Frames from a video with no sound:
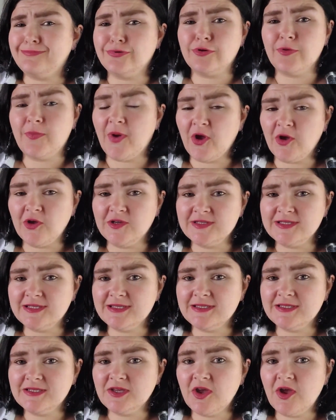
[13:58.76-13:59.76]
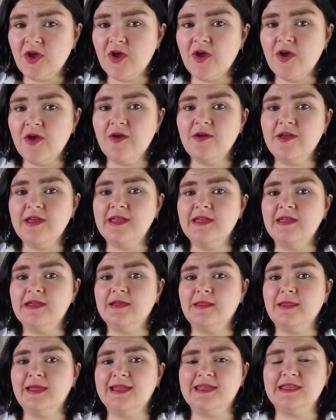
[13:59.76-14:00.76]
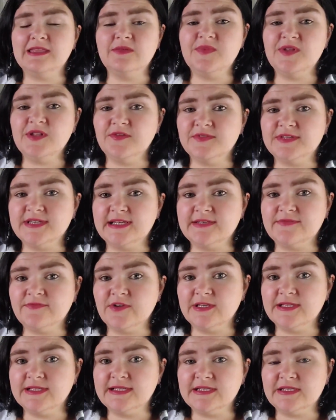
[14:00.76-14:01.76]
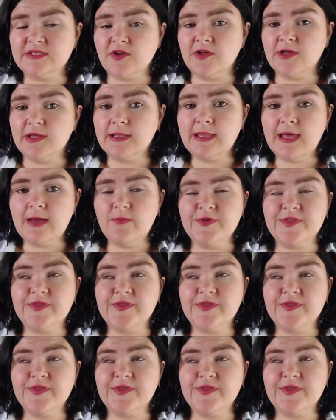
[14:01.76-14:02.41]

proposes to her, like in the middle of San Francisco club